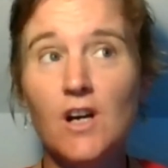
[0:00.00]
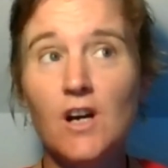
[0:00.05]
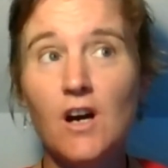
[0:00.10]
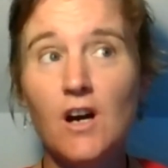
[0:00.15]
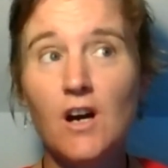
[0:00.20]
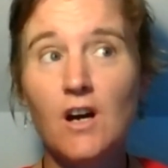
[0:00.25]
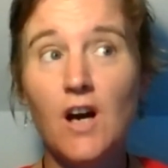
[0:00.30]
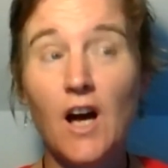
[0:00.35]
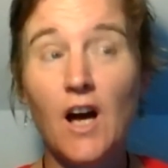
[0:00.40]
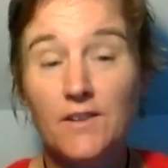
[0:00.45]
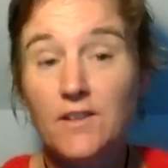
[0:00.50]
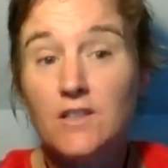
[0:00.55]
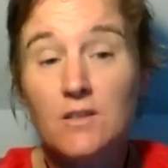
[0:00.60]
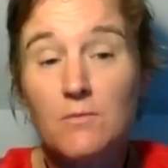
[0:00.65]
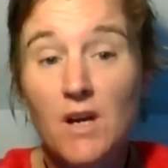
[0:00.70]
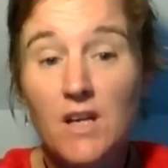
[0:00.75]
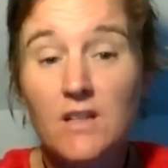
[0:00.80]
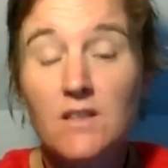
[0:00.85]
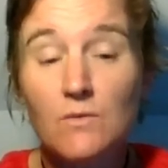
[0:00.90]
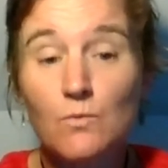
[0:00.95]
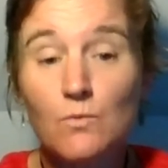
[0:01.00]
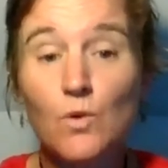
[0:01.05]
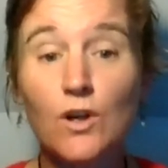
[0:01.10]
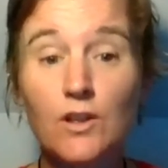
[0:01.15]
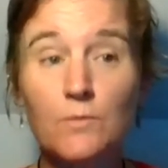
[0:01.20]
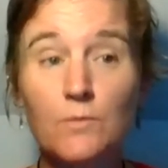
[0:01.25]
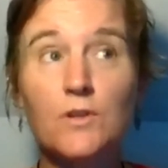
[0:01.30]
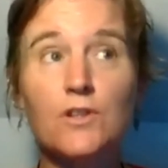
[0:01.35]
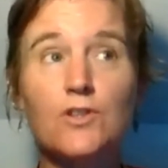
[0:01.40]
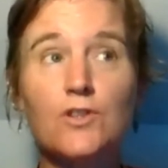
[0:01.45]
Yeah. And it's amazing what can
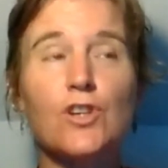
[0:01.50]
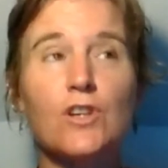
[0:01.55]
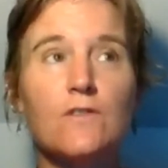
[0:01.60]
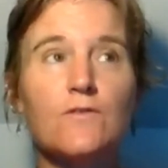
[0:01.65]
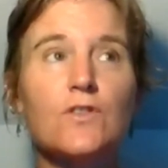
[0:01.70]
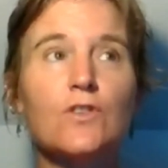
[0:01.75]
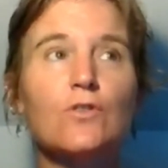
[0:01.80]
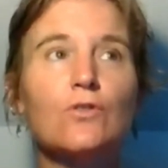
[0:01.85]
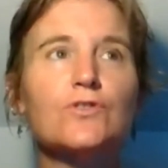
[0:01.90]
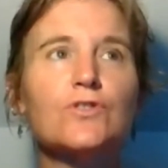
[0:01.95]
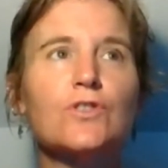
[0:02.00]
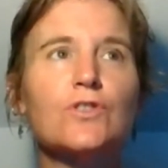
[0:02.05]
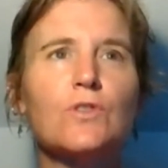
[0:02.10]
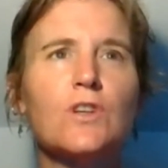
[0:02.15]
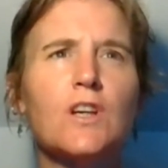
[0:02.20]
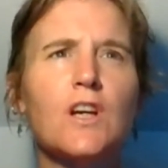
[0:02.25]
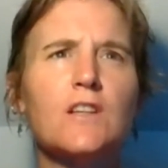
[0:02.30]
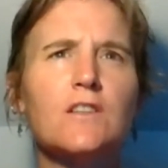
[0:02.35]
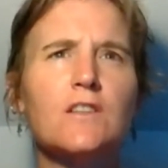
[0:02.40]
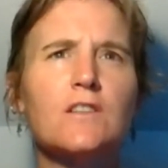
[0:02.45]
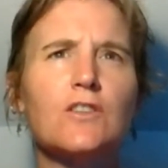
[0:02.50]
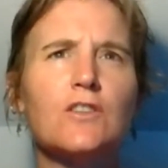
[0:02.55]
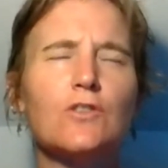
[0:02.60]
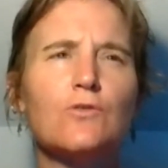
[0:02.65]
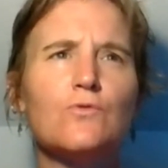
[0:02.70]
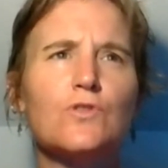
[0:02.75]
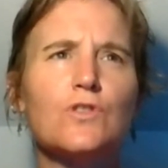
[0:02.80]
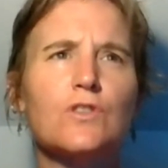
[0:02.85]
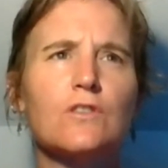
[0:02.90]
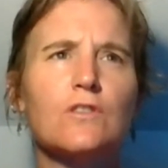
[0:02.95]
be achieved. And also it gets you
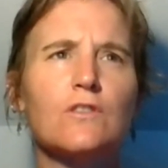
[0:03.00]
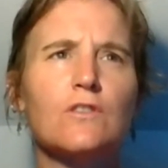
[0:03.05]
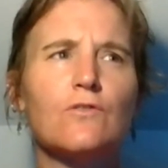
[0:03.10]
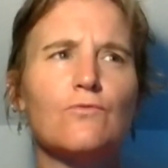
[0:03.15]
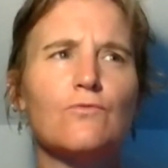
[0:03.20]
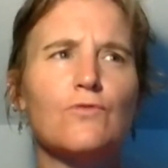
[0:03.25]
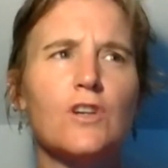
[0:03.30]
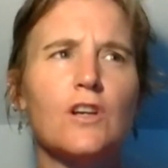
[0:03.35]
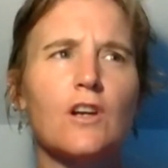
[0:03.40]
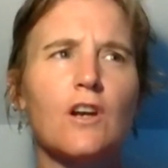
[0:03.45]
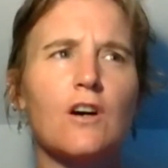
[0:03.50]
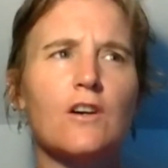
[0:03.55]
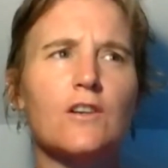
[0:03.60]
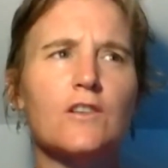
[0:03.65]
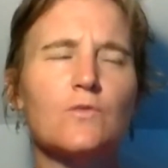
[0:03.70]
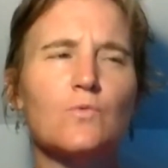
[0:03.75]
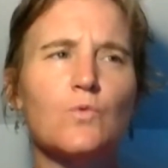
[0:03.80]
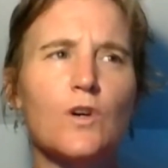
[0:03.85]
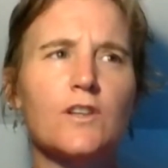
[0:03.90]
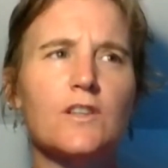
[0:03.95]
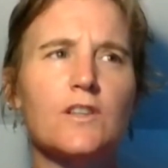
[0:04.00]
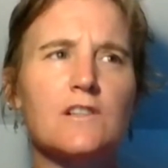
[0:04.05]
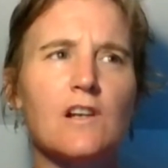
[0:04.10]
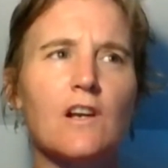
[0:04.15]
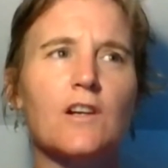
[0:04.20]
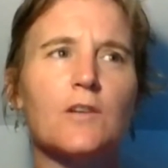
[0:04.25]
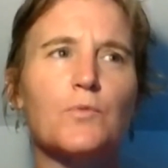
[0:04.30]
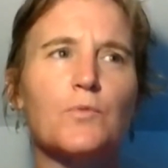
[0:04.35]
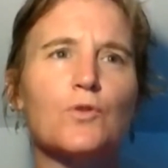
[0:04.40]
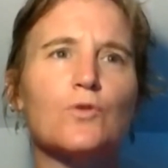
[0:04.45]
to realize what it's
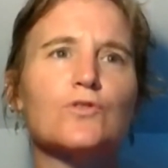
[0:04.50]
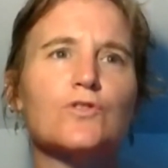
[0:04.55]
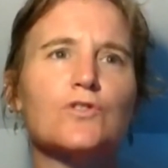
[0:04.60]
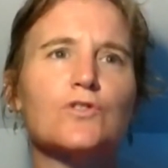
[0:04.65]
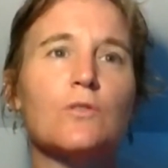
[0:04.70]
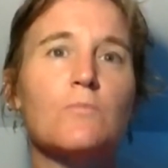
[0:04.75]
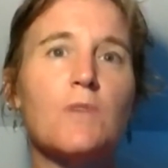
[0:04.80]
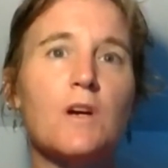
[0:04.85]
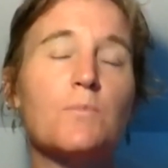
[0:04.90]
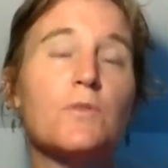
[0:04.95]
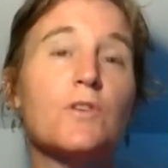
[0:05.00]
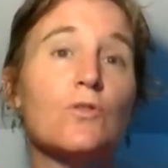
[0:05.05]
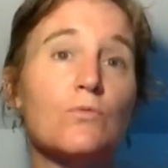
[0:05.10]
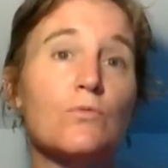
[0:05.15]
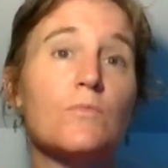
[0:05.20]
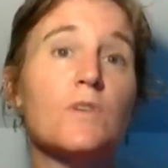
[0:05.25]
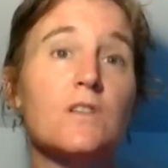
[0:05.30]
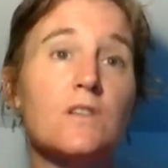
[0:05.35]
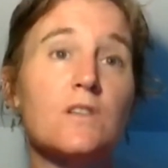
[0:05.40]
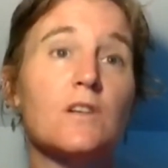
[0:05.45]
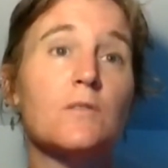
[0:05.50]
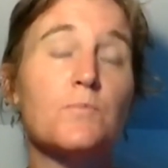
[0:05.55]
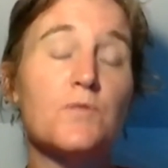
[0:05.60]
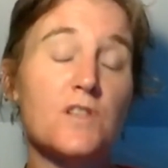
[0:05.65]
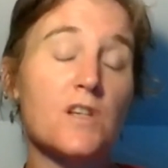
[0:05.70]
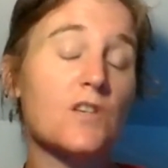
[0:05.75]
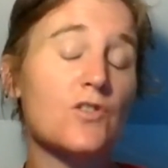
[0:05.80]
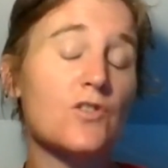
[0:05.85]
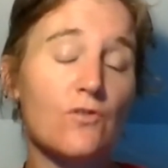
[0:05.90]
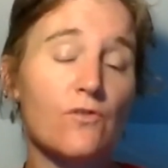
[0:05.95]
like, but also maybe you're meeting a
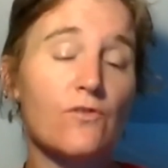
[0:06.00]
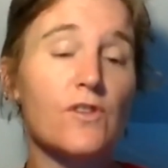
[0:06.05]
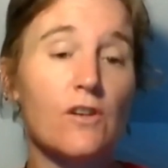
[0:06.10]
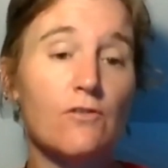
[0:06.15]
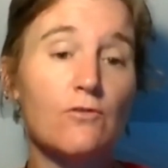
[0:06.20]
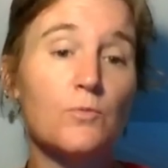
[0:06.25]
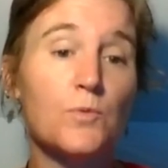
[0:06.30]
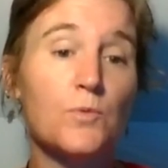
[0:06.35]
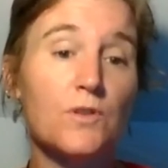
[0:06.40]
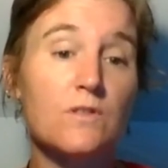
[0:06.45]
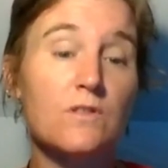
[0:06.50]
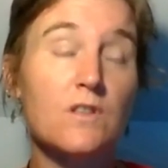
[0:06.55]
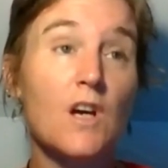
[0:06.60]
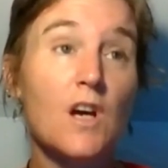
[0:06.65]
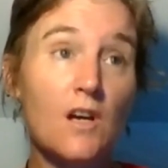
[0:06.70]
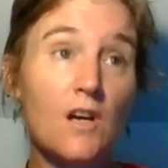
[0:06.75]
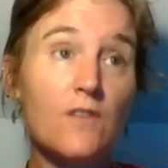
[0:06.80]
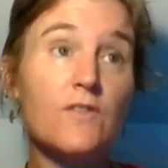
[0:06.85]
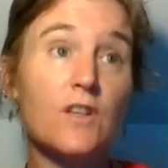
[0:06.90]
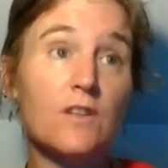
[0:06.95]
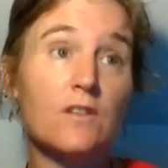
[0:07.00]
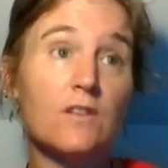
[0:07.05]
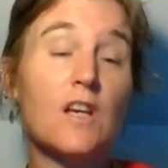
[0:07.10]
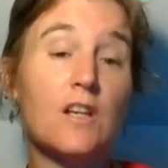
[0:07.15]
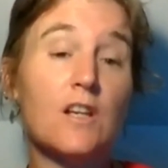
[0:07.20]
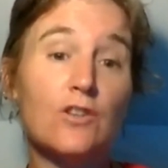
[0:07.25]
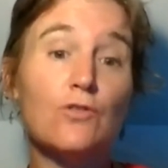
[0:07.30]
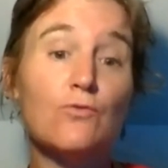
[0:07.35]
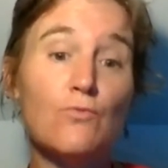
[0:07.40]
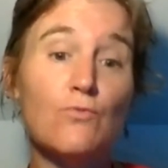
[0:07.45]
potential therapist that
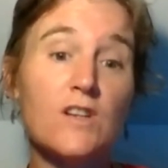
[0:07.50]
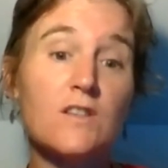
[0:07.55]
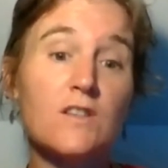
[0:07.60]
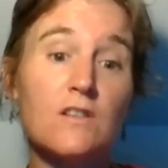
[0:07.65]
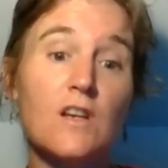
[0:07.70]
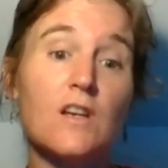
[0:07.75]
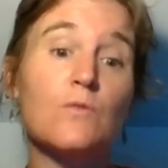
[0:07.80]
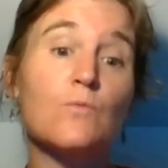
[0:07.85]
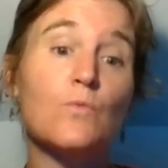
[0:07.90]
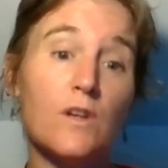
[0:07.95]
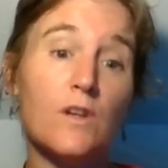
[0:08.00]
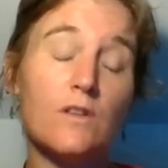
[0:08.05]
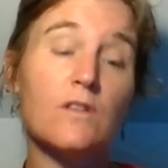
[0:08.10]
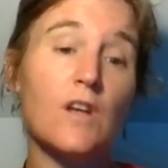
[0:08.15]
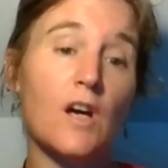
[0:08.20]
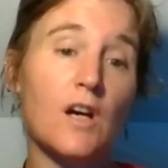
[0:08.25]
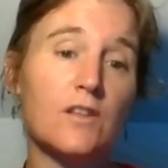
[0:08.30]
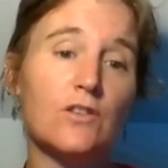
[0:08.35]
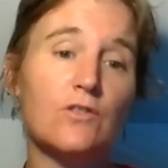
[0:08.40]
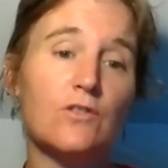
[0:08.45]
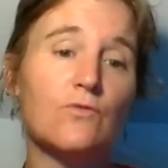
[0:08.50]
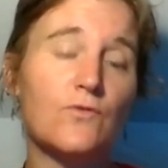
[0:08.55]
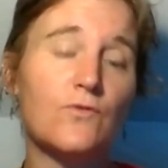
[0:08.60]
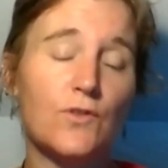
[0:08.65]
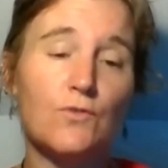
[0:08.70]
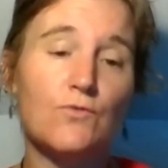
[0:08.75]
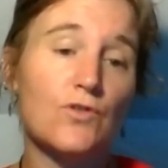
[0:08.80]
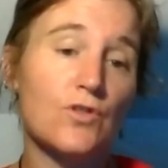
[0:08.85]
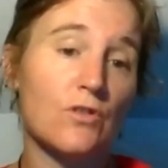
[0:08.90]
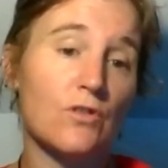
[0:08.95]
then you resonate with and you
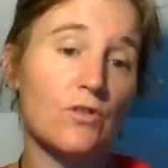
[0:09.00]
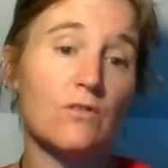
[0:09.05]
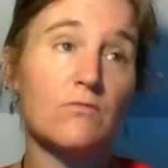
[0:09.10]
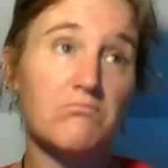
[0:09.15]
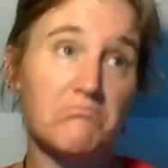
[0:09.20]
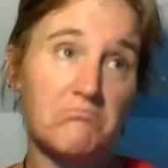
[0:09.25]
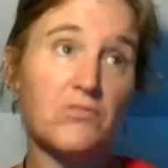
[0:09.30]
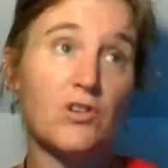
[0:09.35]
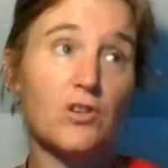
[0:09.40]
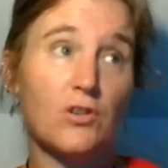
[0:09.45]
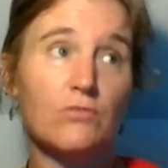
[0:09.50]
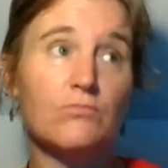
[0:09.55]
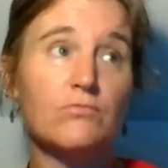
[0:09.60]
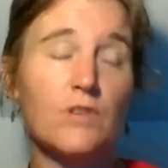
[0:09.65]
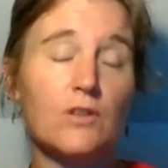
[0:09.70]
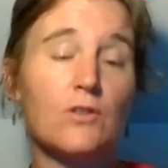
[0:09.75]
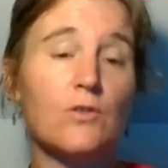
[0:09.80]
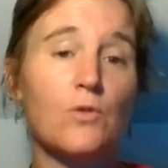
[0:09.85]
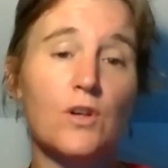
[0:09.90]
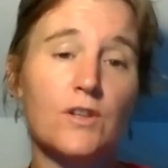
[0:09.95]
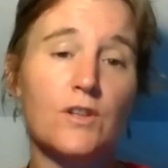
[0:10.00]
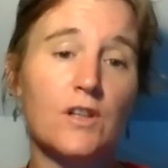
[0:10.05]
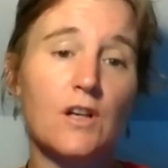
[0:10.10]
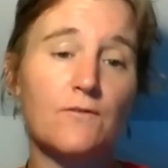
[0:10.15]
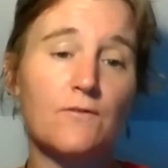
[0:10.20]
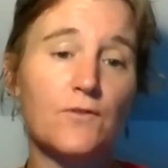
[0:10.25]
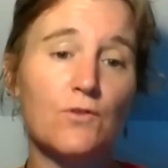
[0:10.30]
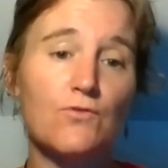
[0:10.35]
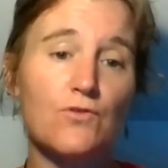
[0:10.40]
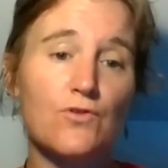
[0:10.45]
future, you know, go on and have
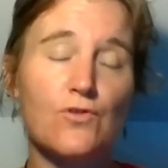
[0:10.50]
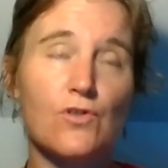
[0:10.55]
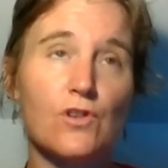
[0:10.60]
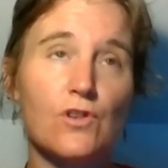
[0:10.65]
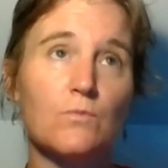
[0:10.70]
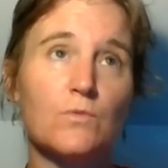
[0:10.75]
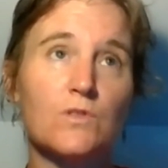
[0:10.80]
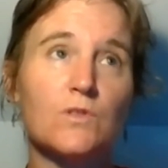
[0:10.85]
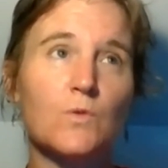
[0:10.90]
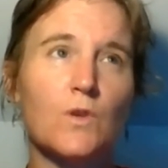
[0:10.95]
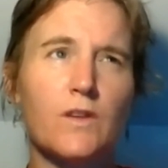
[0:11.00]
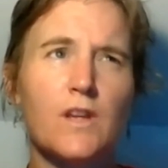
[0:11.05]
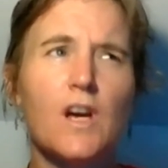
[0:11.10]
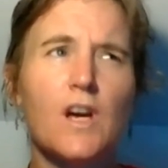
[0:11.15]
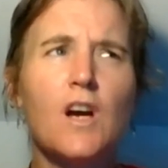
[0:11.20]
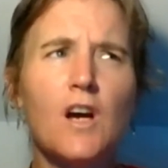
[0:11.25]
future treatments with.